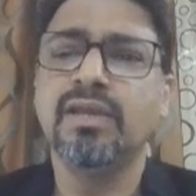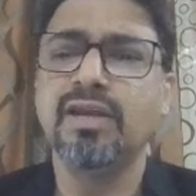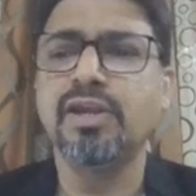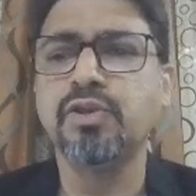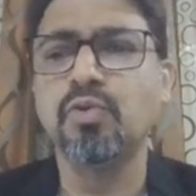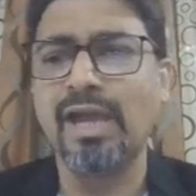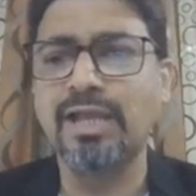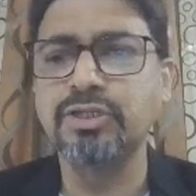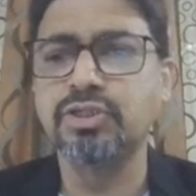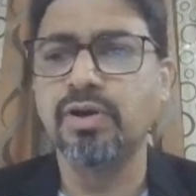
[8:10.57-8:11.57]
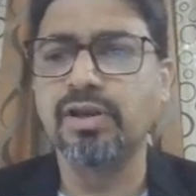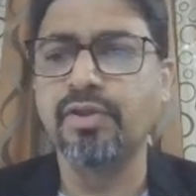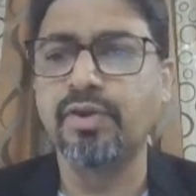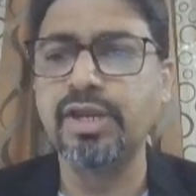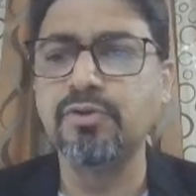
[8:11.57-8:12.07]
Here you can
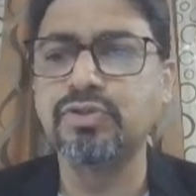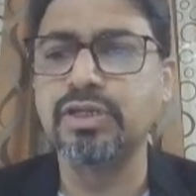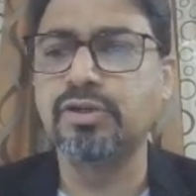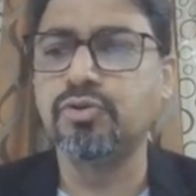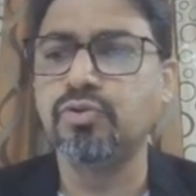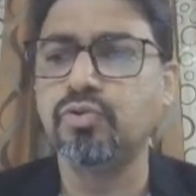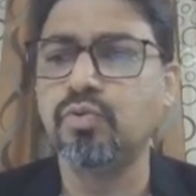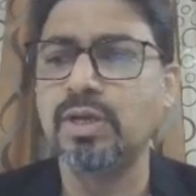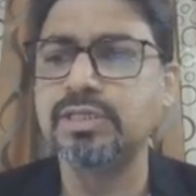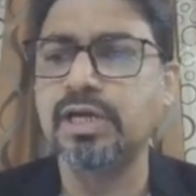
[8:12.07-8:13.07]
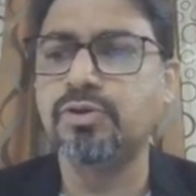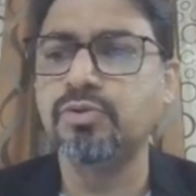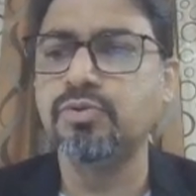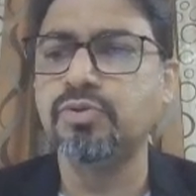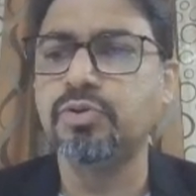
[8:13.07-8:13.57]
surely reduce it to 2 ones are
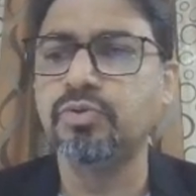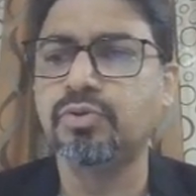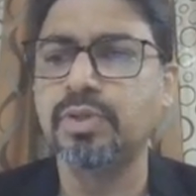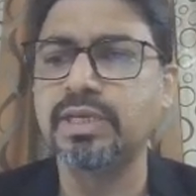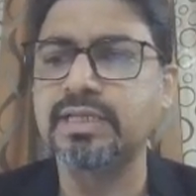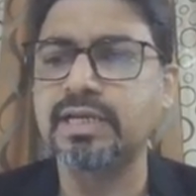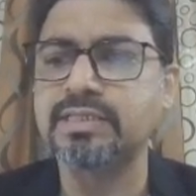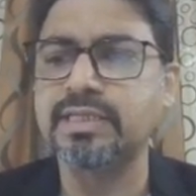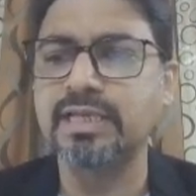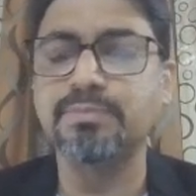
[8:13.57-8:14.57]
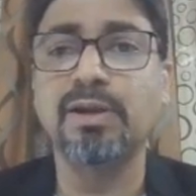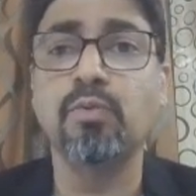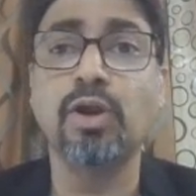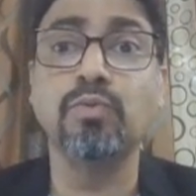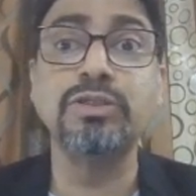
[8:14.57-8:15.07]
2, 2 threes are 6. But
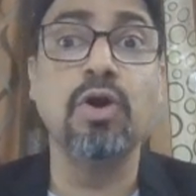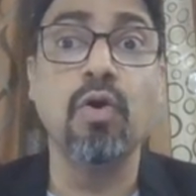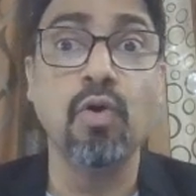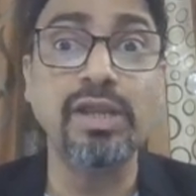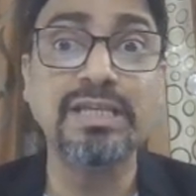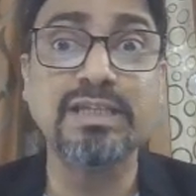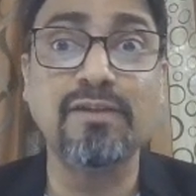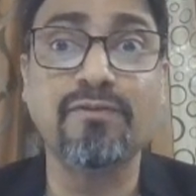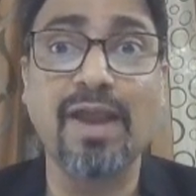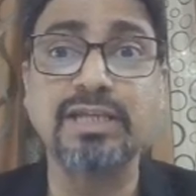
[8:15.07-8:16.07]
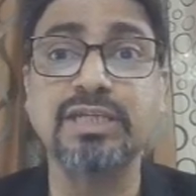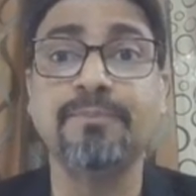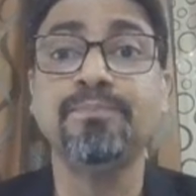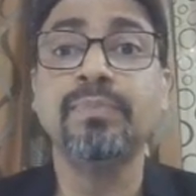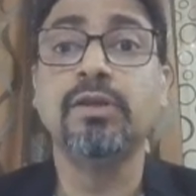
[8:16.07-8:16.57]
what was the original
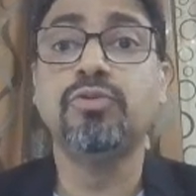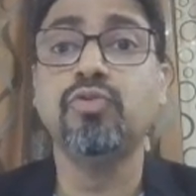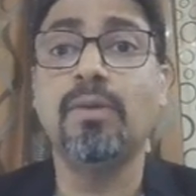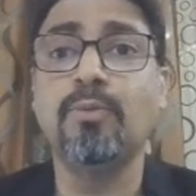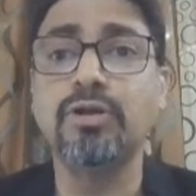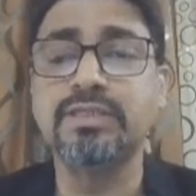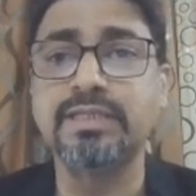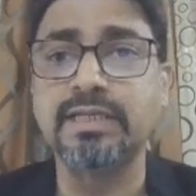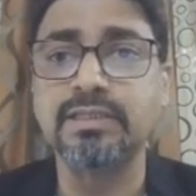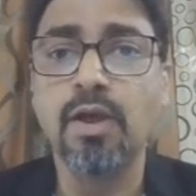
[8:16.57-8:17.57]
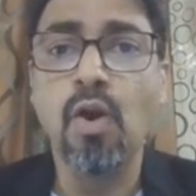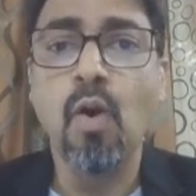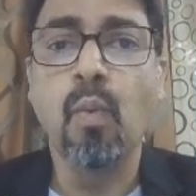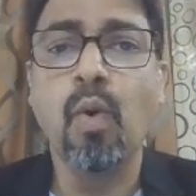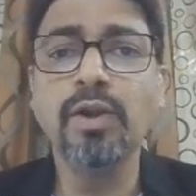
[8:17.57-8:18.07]
fraction? 2 upon 6.
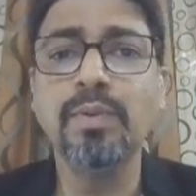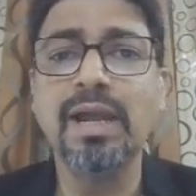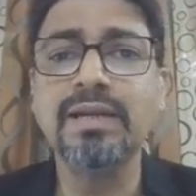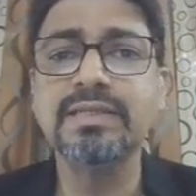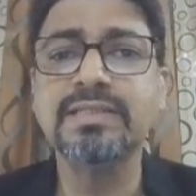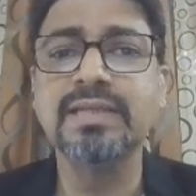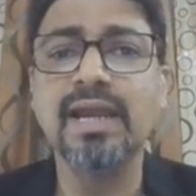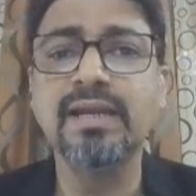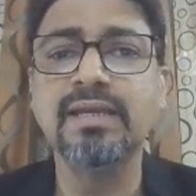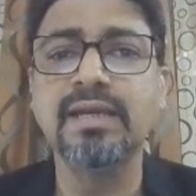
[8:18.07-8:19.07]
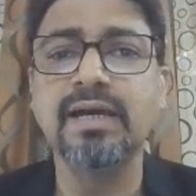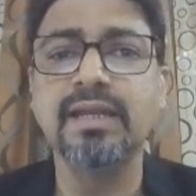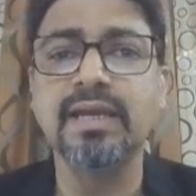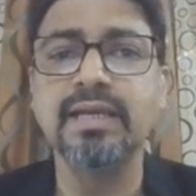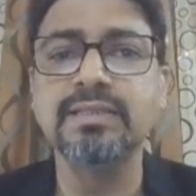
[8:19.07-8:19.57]
What we understand
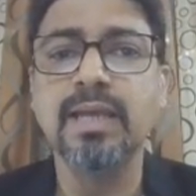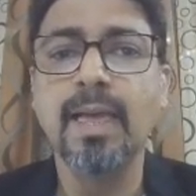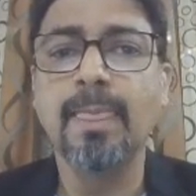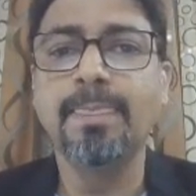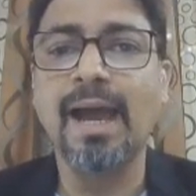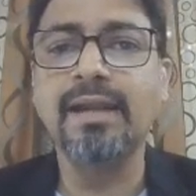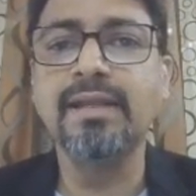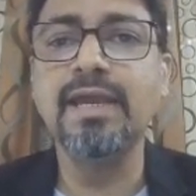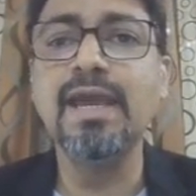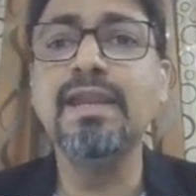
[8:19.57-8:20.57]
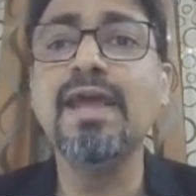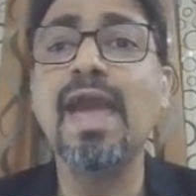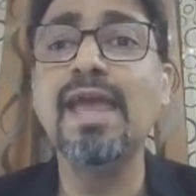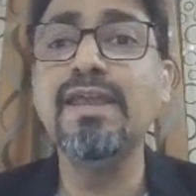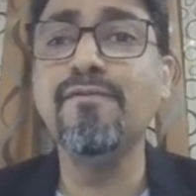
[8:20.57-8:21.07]
here is that in
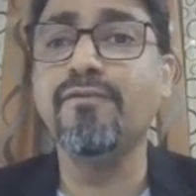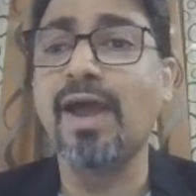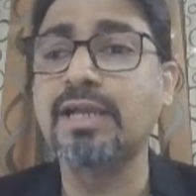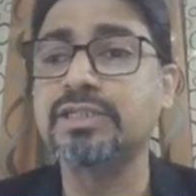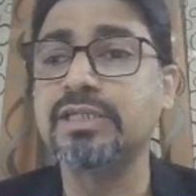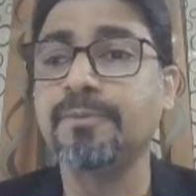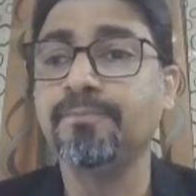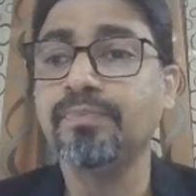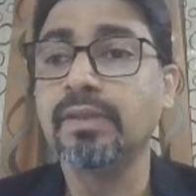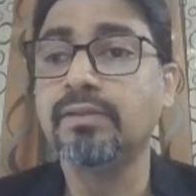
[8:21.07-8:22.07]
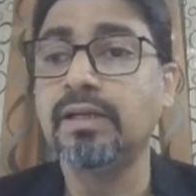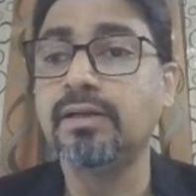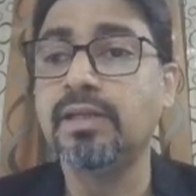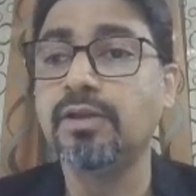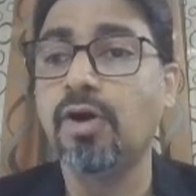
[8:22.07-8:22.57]
any fraction, the
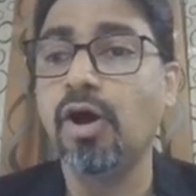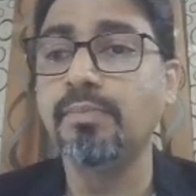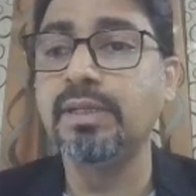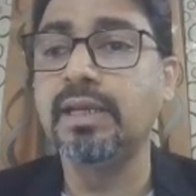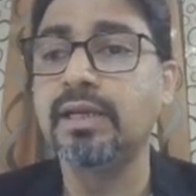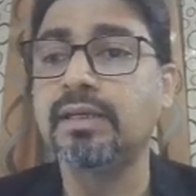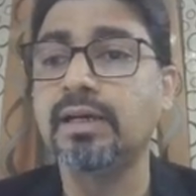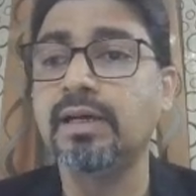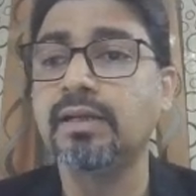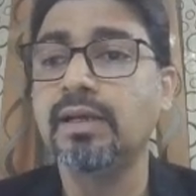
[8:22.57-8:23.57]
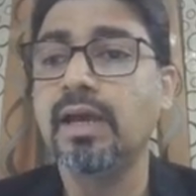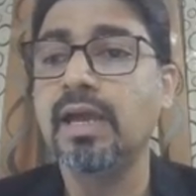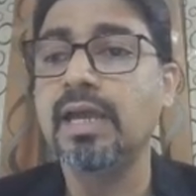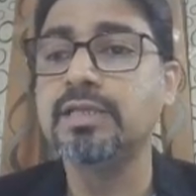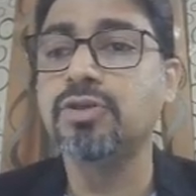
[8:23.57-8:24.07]
denominator
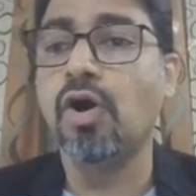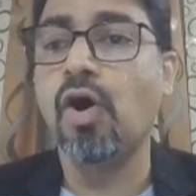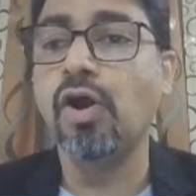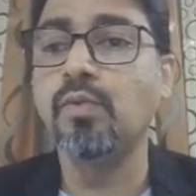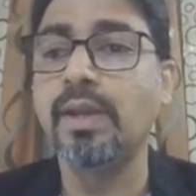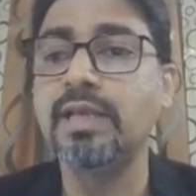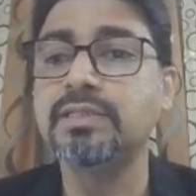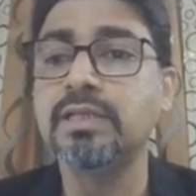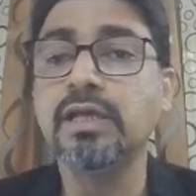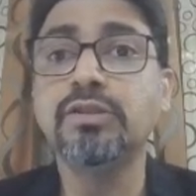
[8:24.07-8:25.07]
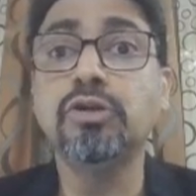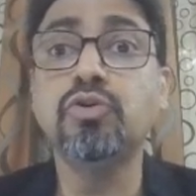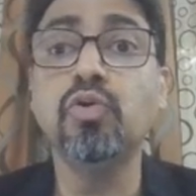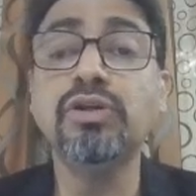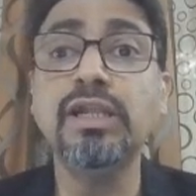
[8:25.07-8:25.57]
is always the
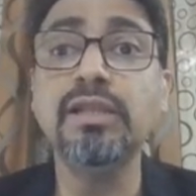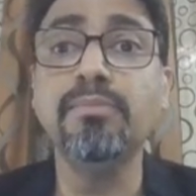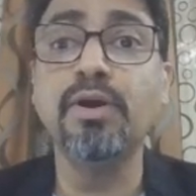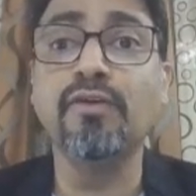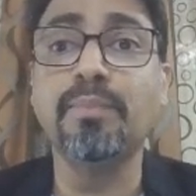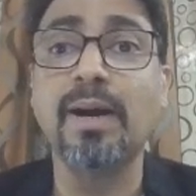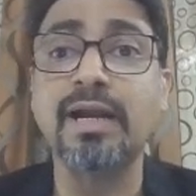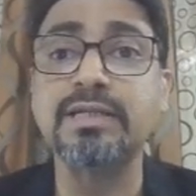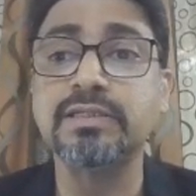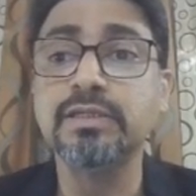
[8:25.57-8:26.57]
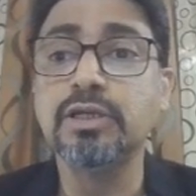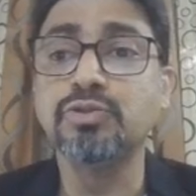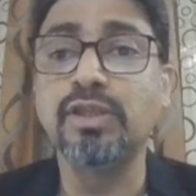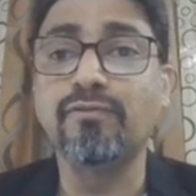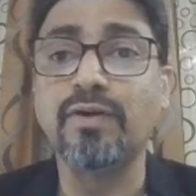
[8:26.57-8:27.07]
total number of parts.
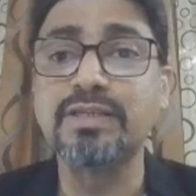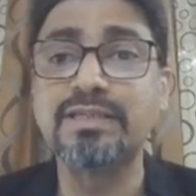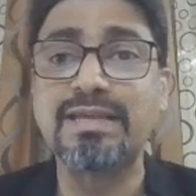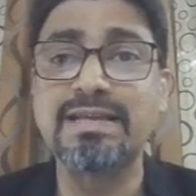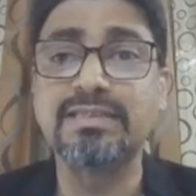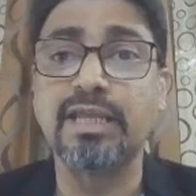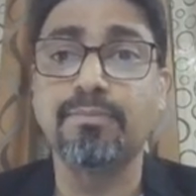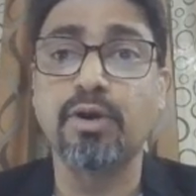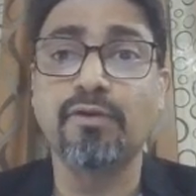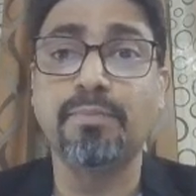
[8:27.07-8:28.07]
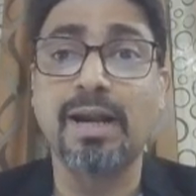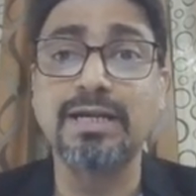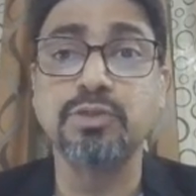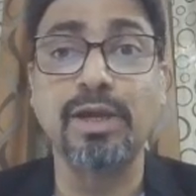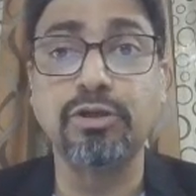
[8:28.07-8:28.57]
So in the first case, the number of
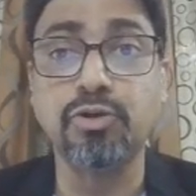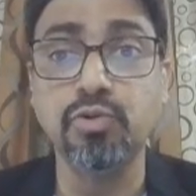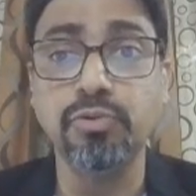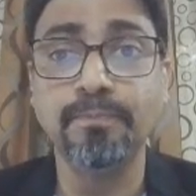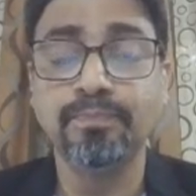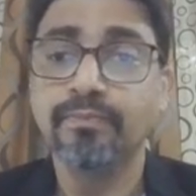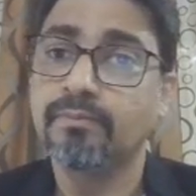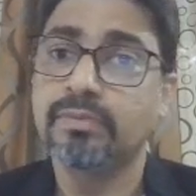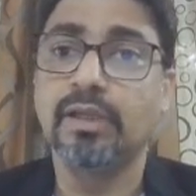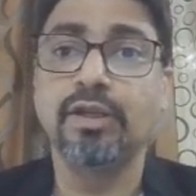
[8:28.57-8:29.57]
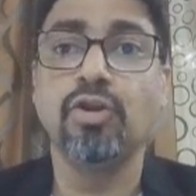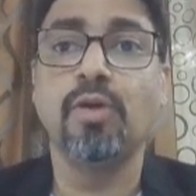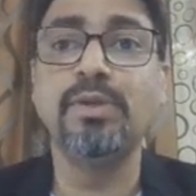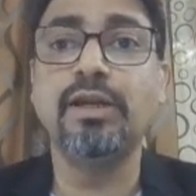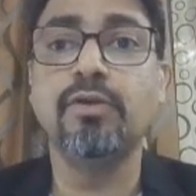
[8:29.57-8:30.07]
parts were 2. The
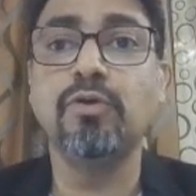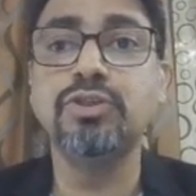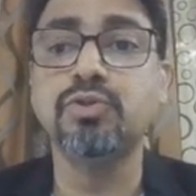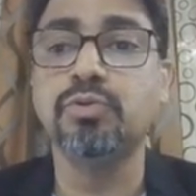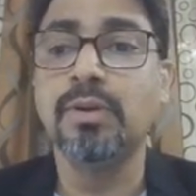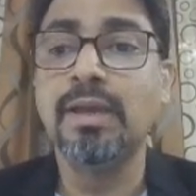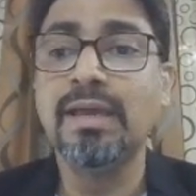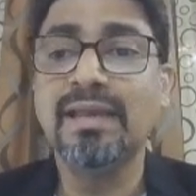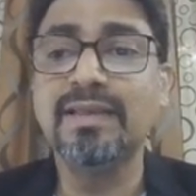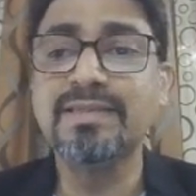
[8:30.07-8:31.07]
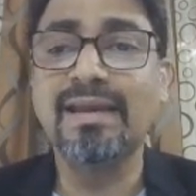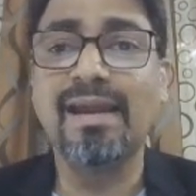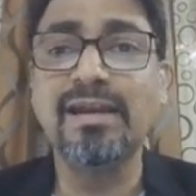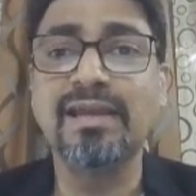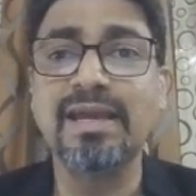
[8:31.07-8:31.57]
denominator was 2. In the
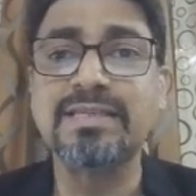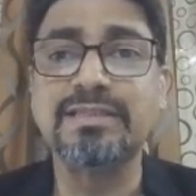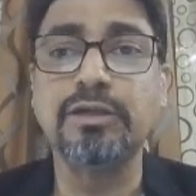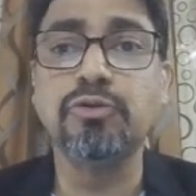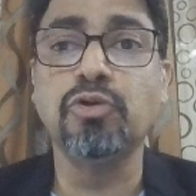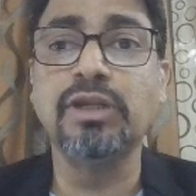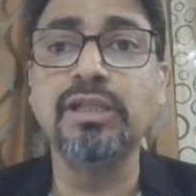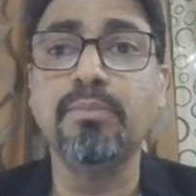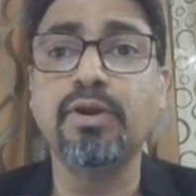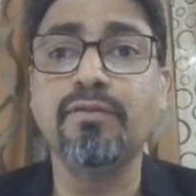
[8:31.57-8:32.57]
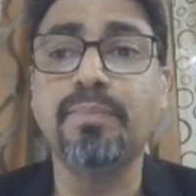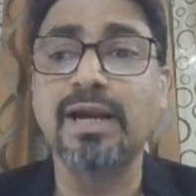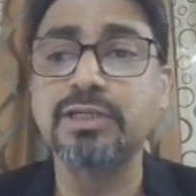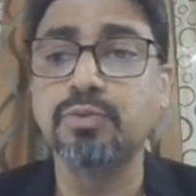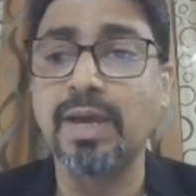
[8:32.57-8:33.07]
second case, the total number of
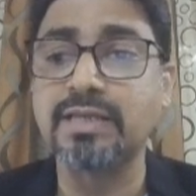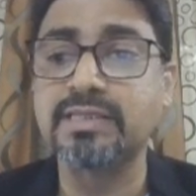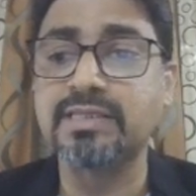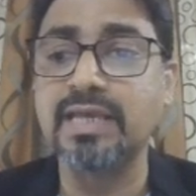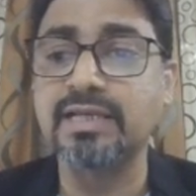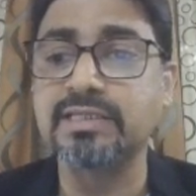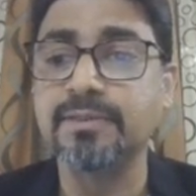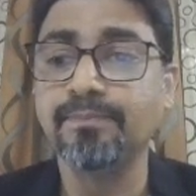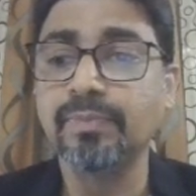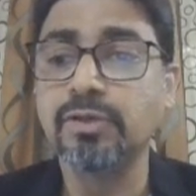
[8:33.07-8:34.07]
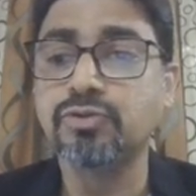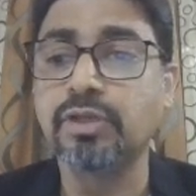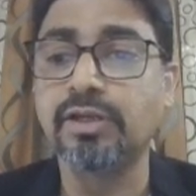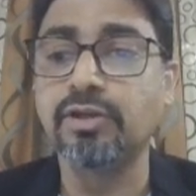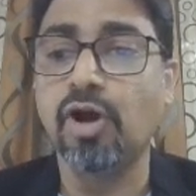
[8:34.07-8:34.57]
parts were 6. So
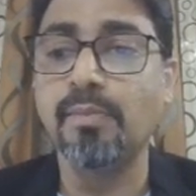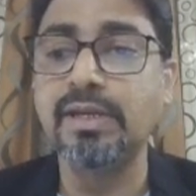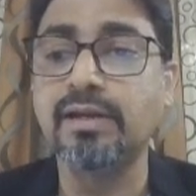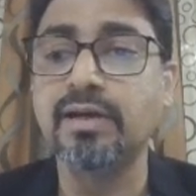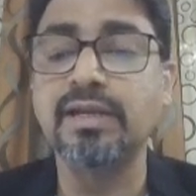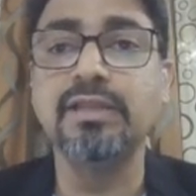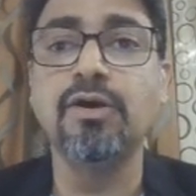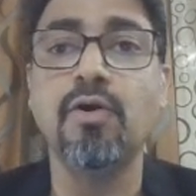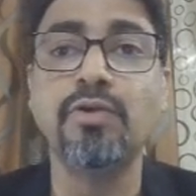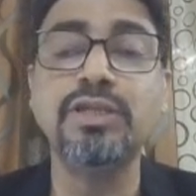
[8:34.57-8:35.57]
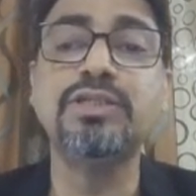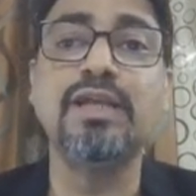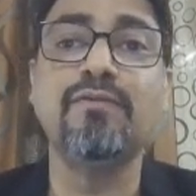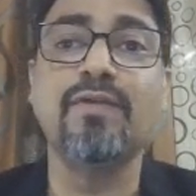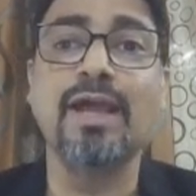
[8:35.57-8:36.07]
the denominator in the
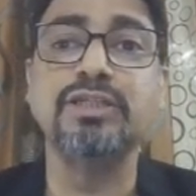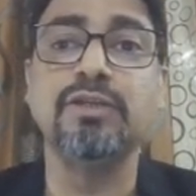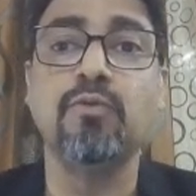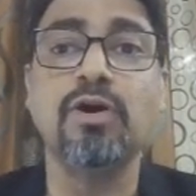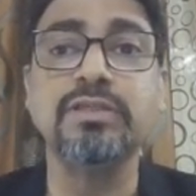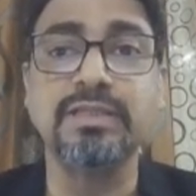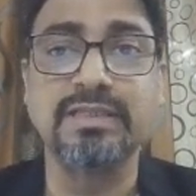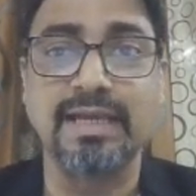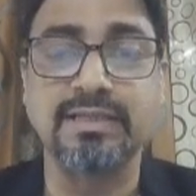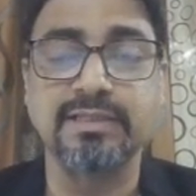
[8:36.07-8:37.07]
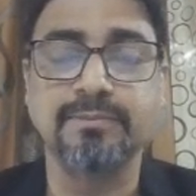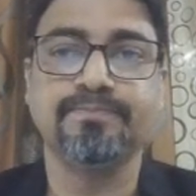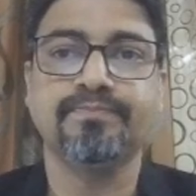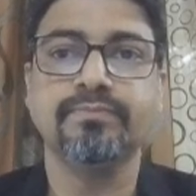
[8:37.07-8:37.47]
original fraction was 6.